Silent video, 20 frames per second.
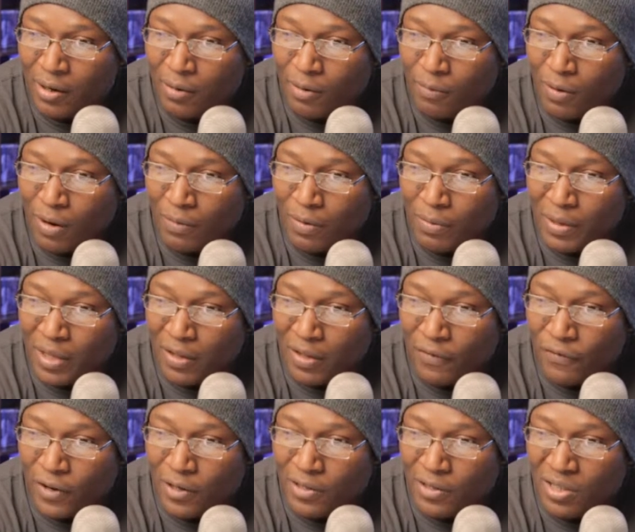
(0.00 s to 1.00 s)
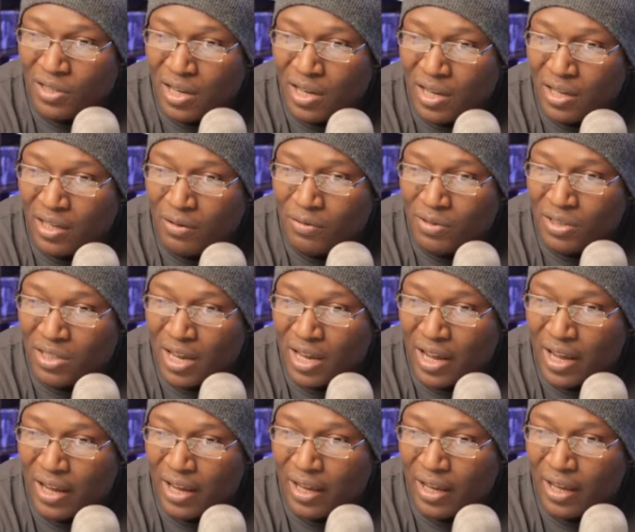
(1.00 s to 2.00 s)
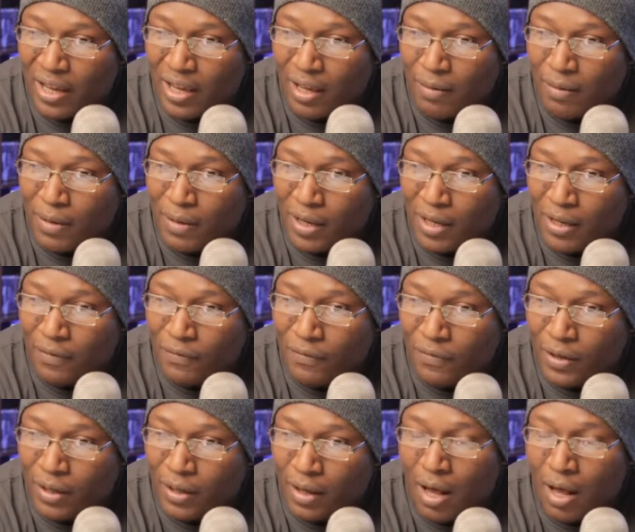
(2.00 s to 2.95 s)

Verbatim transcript: What would be the first thing you say and make a vlog?